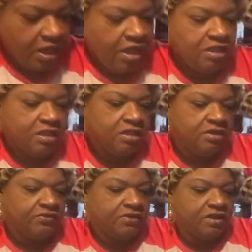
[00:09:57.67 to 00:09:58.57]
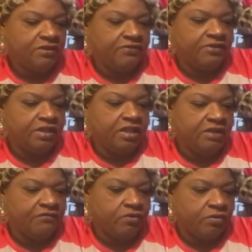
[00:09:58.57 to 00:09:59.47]
And then this is
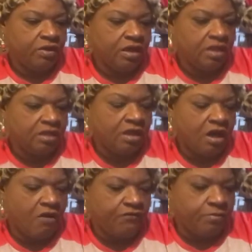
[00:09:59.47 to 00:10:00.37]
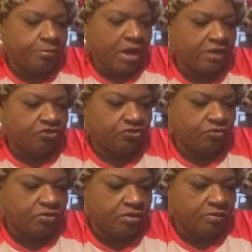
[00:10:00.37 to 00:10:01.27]
Live Green Coffee Body
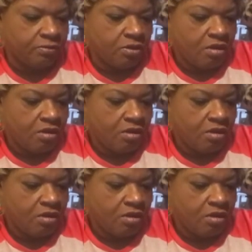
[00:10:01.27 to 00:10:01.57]
Scrub.